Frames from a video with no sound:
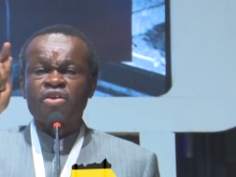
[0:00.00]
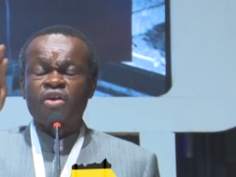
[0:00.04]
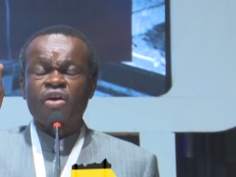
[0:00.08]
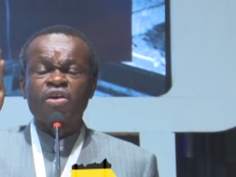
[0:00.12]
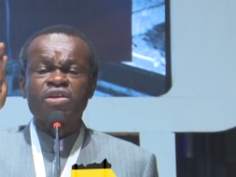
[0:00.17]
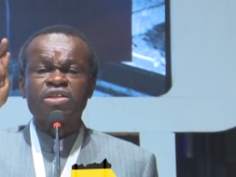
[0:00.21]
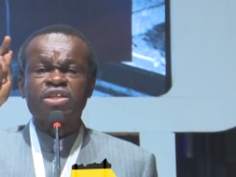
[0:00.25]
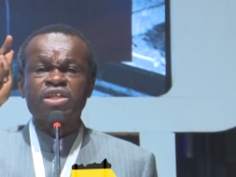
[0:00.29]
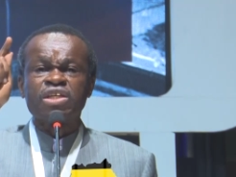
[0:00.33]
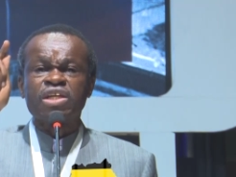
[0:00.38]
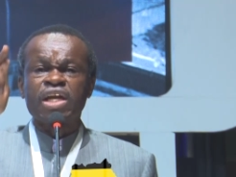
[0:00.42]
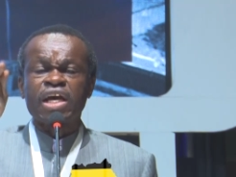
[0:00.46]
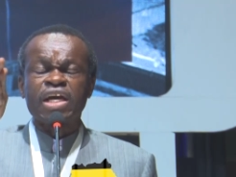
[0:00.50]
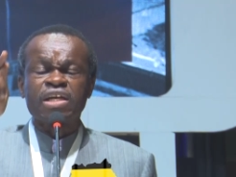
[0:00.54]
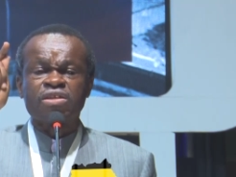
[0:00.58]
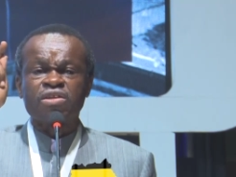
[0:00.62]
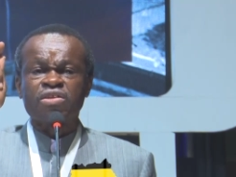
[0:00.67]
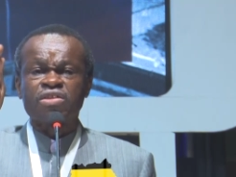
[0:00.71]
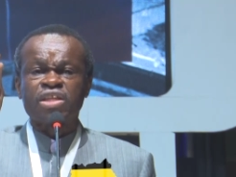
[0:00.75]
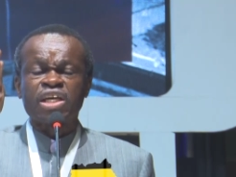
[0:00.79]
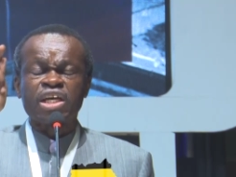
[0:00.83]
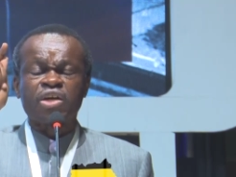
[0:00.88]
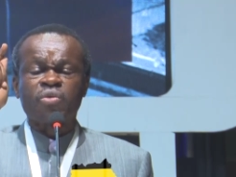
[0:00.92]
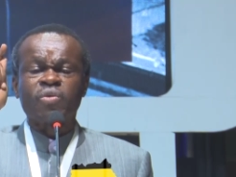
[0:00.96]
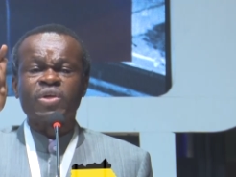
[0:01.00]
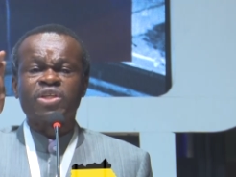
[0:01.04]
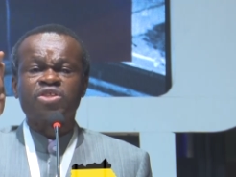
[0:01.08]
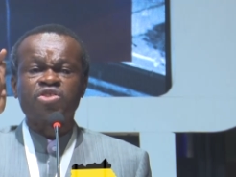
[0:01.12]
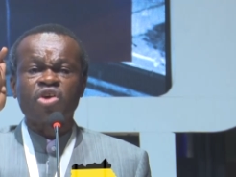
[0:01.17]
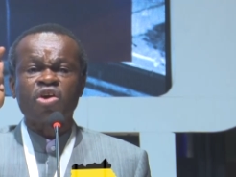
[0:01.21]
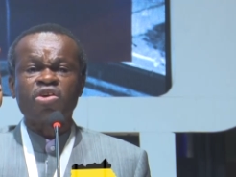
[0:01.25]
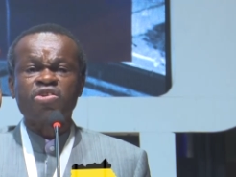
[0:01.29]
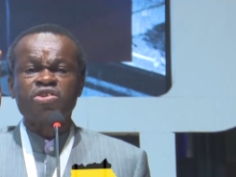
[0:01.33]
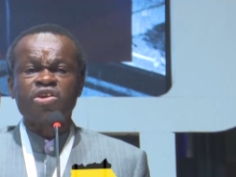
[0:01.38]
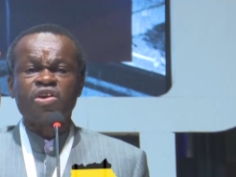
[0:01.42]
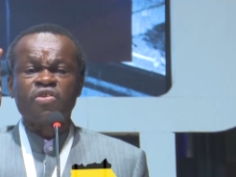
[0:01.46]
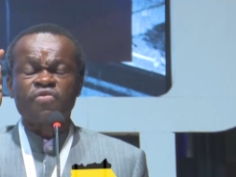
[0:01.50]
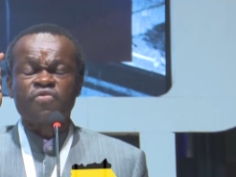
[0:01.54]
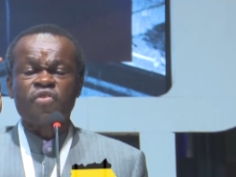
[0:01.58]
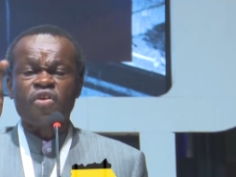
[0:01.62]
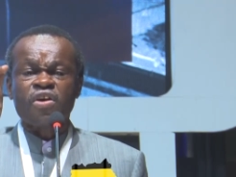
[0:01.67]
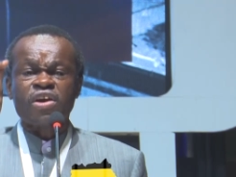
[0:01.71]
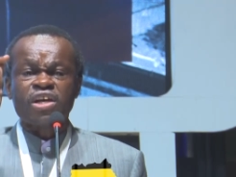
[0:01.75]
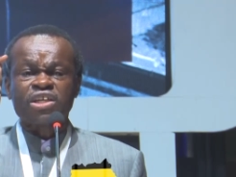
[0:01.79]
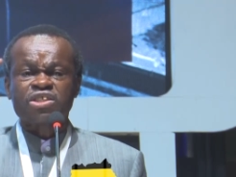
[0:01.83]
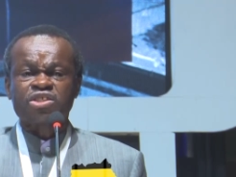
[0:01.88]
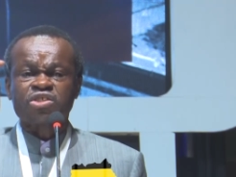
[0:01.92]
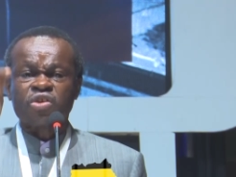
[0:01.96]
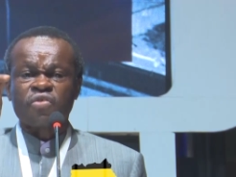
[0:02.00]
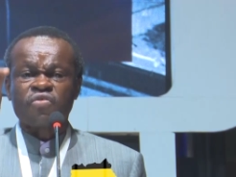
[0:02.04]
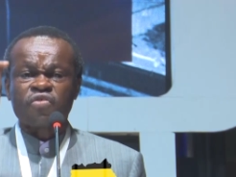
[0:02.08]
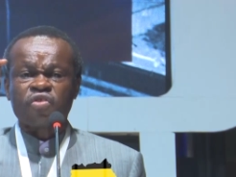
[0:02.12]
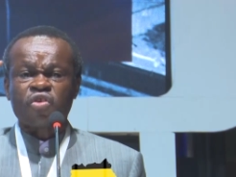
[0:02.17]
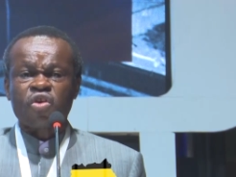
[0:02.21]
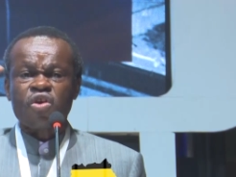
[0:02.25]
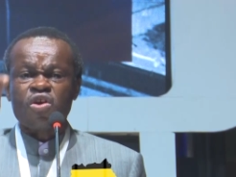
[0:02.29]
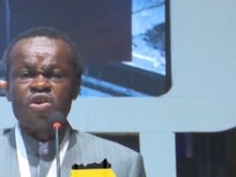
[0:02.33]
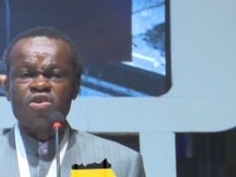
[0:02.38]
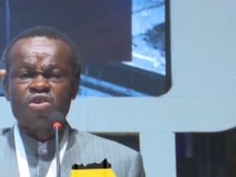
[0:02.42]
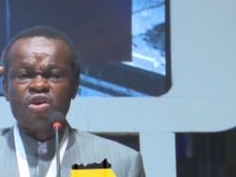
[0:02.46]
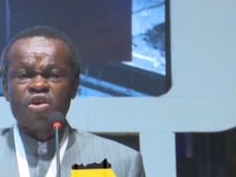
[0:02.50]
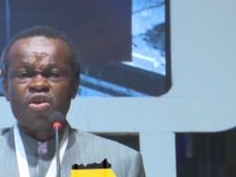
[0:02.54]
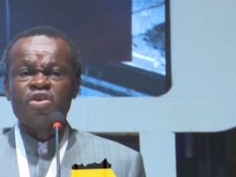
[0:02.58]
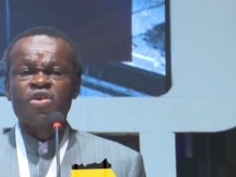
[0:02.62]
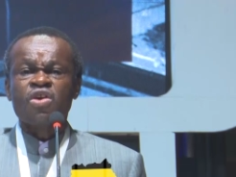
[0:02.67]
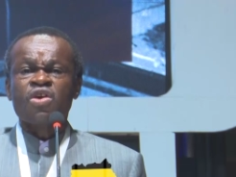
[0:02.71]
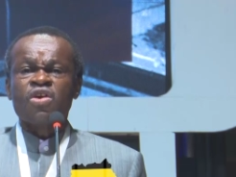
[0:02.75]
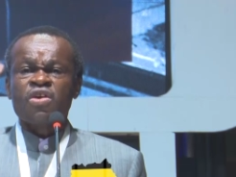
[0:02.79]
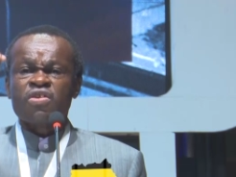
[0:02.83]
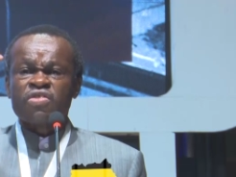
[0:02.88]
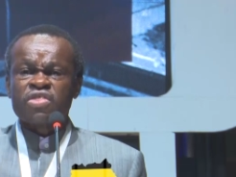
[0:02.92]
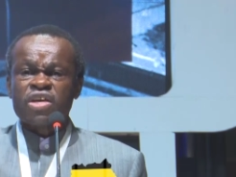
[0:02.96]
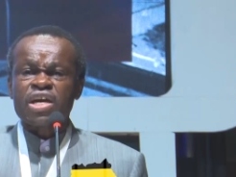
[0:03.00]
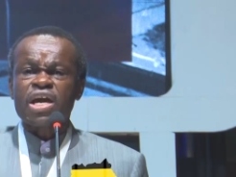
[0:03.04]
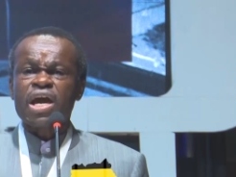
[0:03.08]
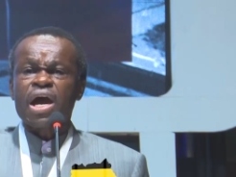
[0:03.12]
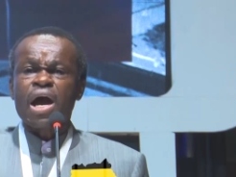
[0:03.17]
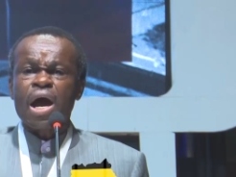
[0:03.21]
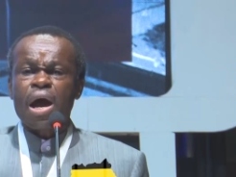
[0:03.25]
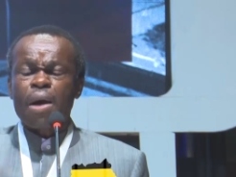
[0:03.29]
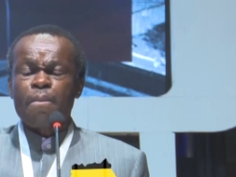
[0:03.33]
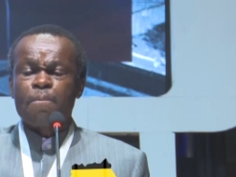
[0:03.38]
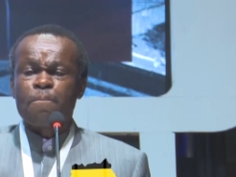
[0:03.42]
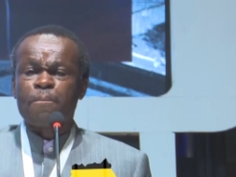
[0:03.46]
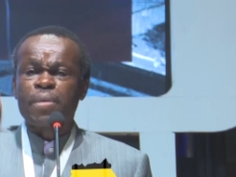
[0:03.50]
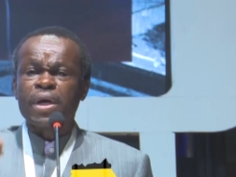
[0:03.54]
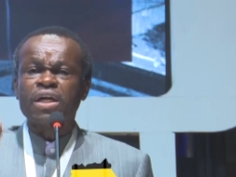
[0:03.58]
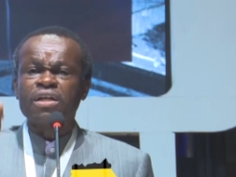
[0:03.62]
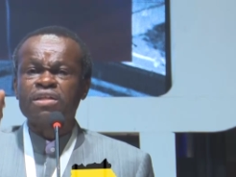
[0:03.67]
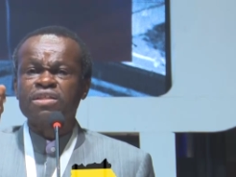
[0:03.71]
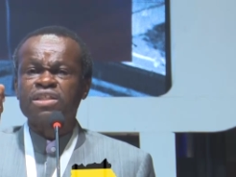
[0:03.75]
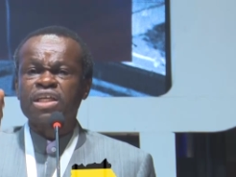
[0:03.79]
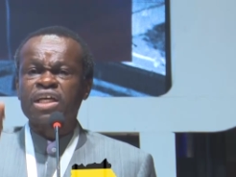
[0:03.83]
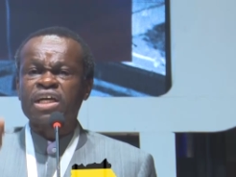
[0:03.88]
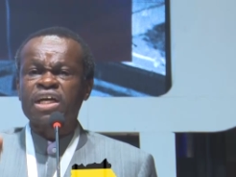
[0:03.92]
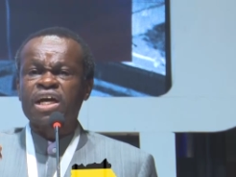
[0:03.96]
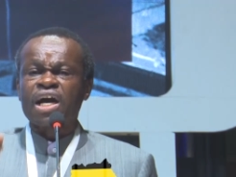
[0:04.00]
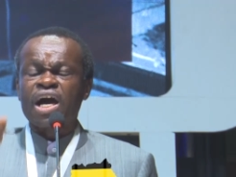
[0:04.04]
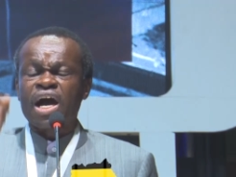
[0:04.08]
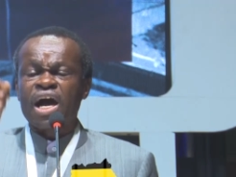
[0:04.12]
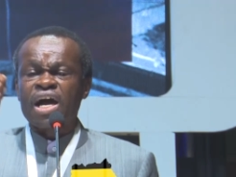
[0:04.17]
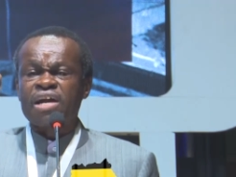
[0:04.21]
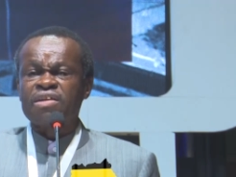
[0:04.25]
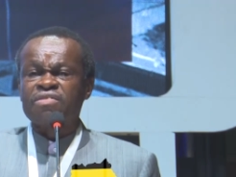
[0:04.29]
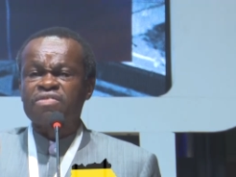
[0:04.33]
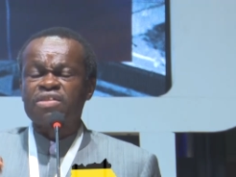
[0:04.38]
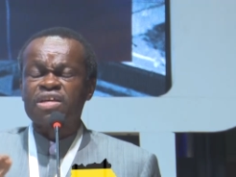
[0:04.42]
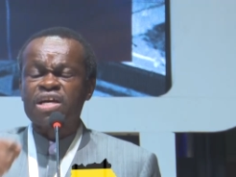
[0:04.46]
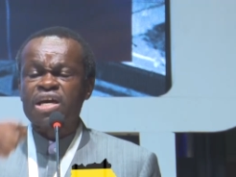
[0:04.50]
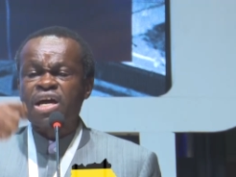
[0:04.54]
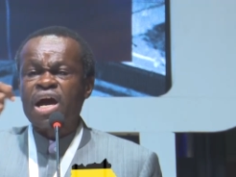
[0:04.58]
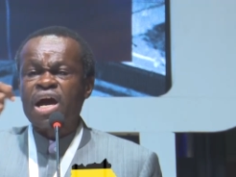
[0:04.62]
continent, the equatorial forest of Congo, they are building and they